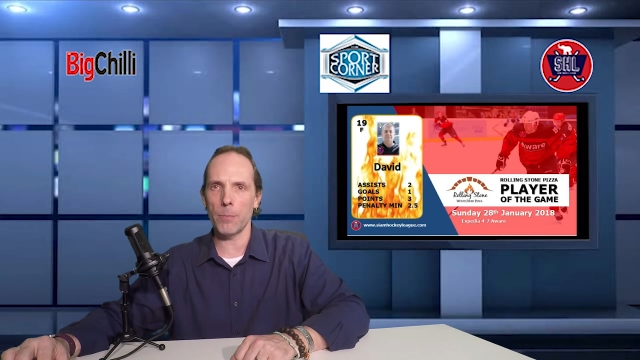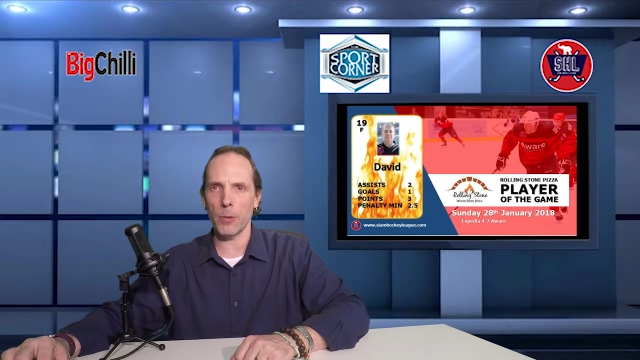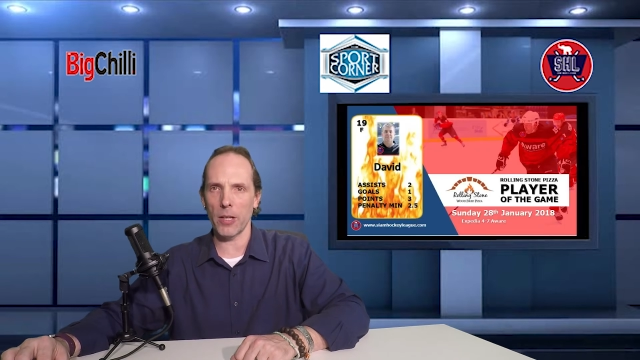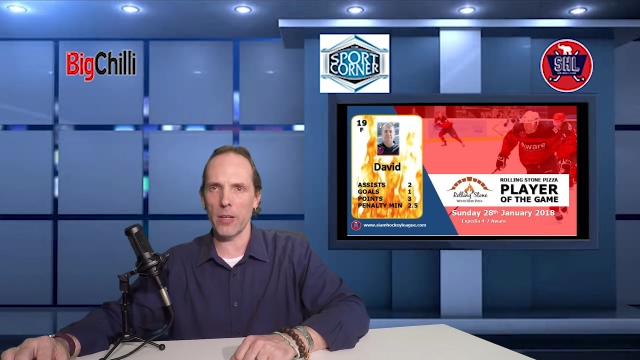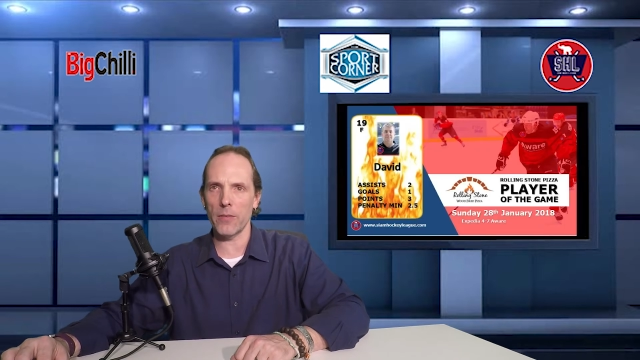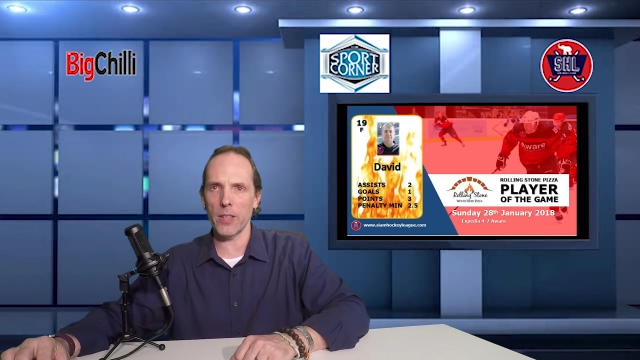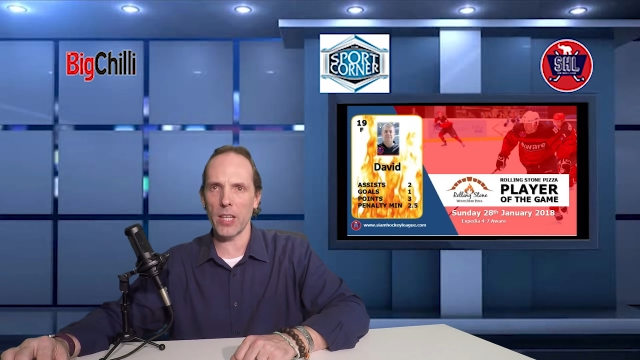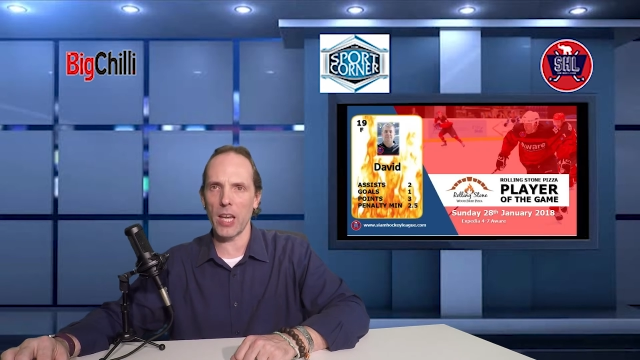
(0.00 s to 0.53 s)
player
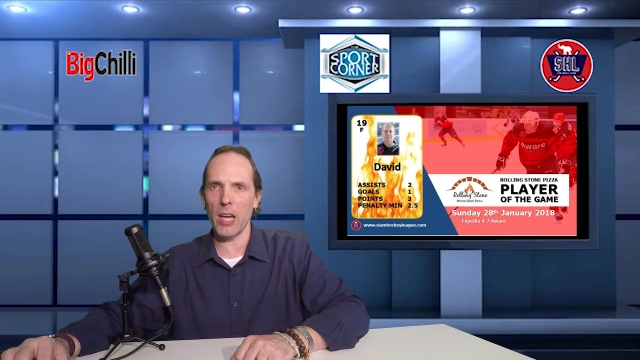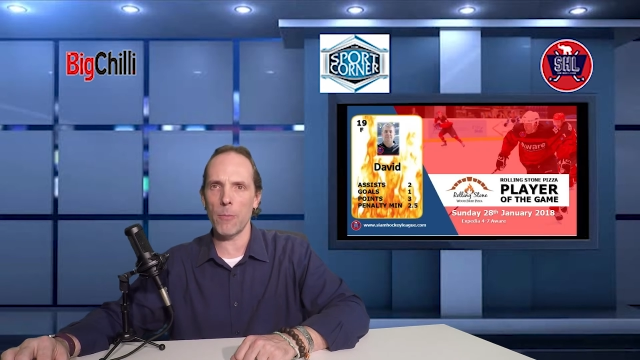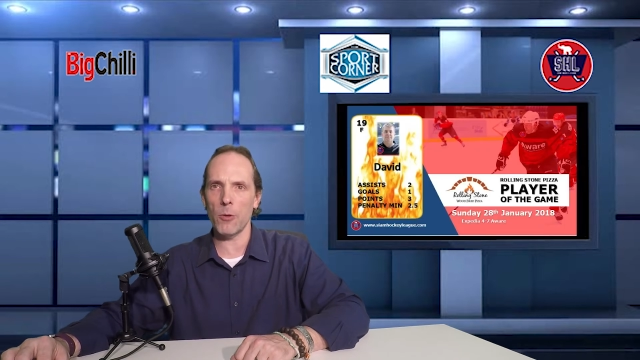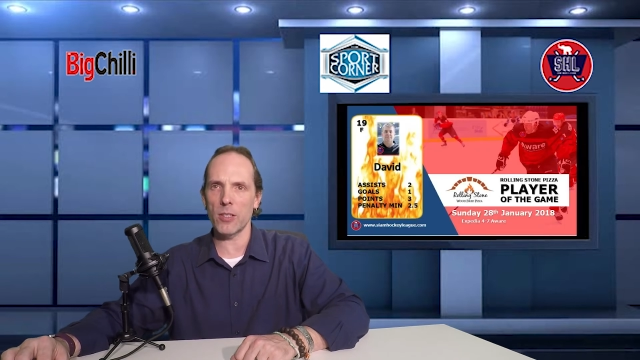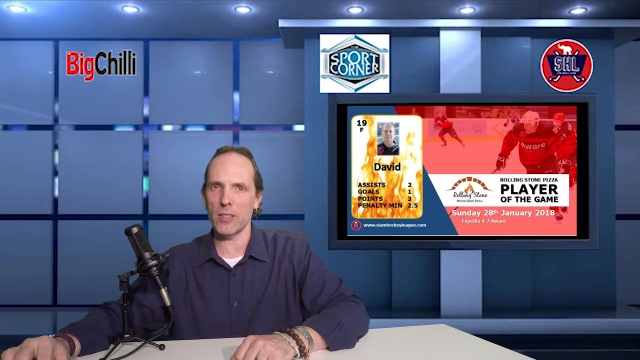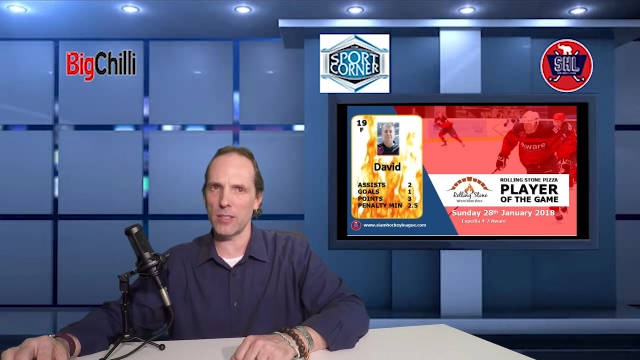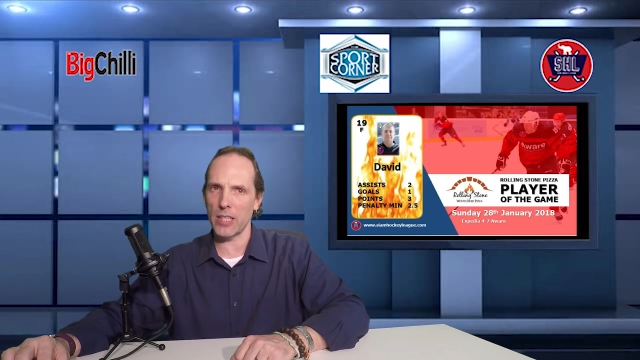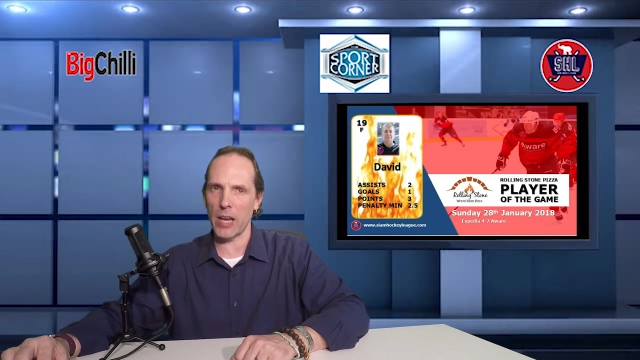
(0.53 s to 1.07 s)
of the game
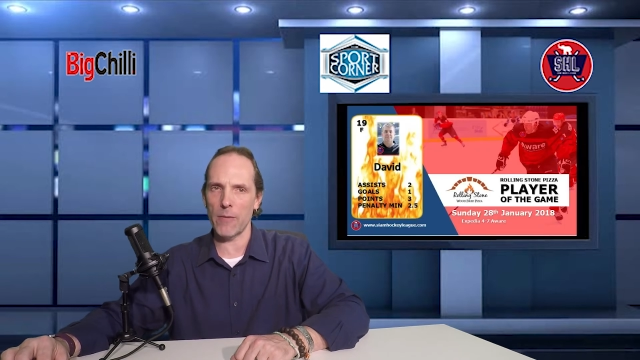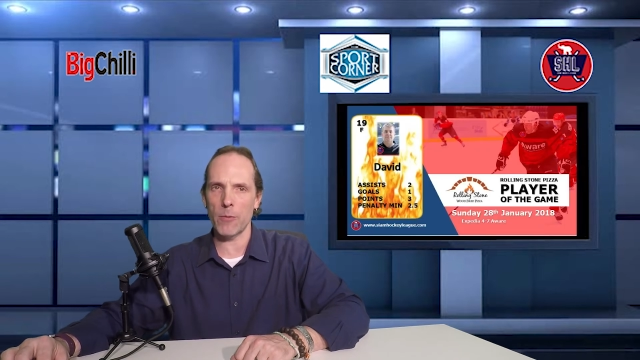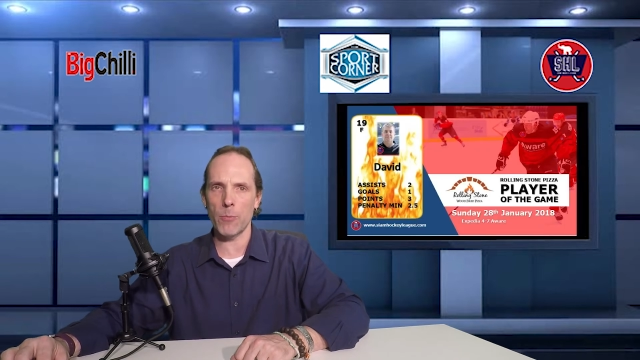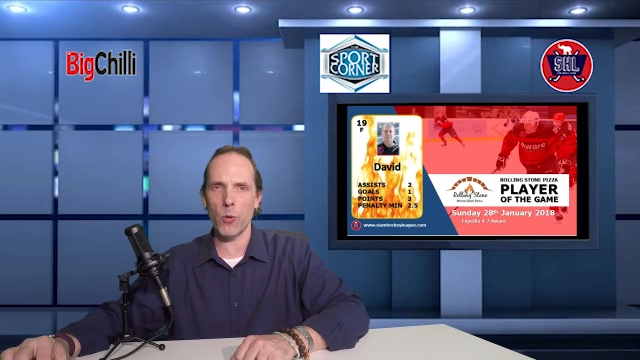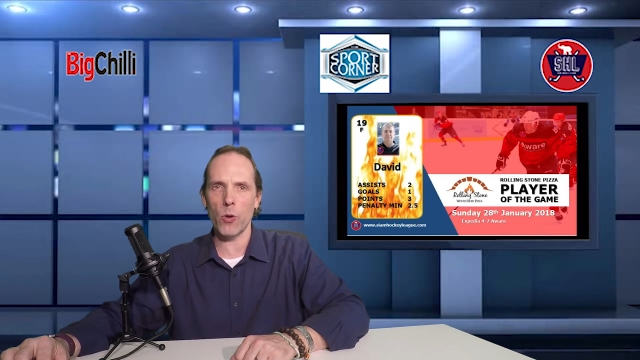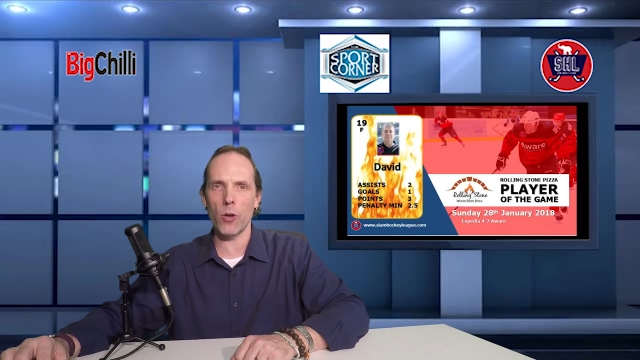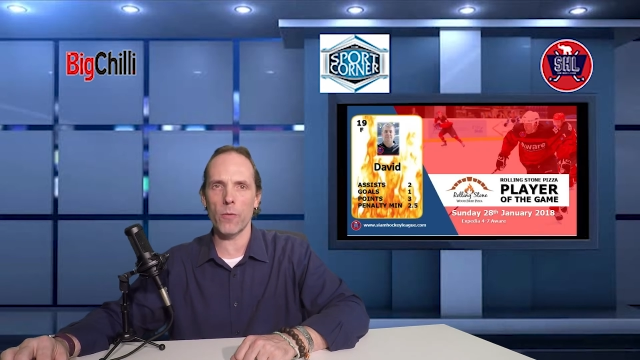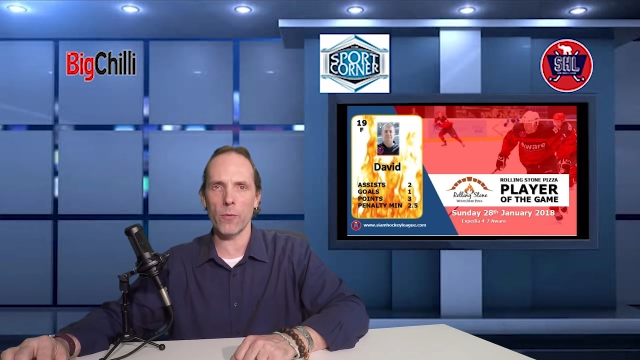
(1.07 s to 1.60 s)
went to David Boere